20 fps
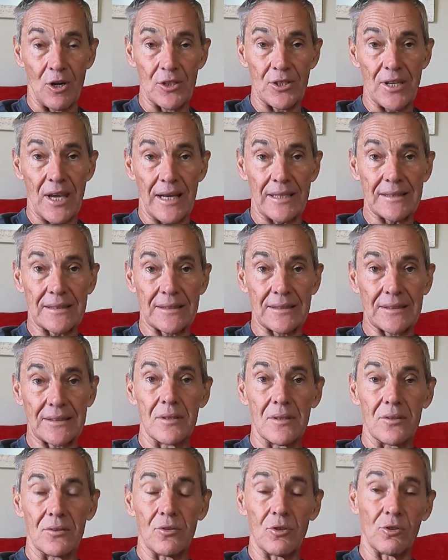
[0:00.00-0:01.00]
contacts.
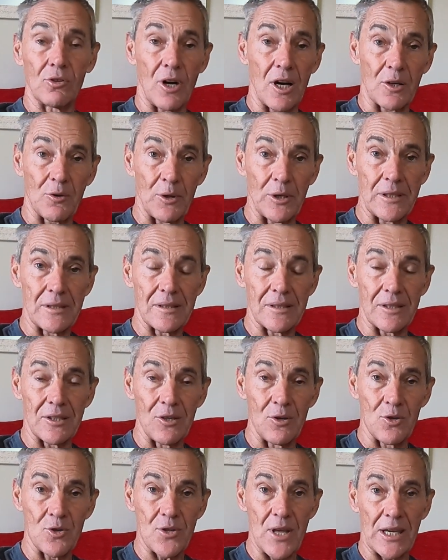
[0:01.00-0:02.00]
To Tarquin, a
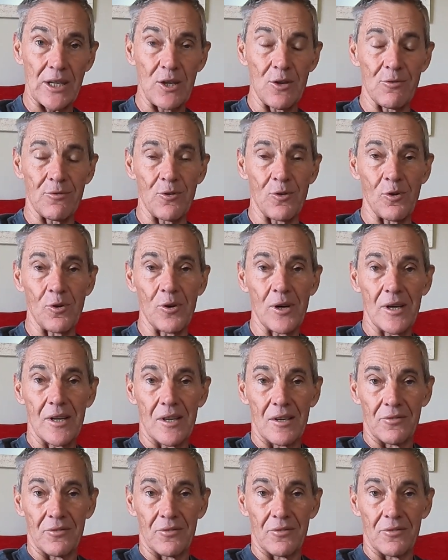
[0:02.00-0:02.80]
huge thank you for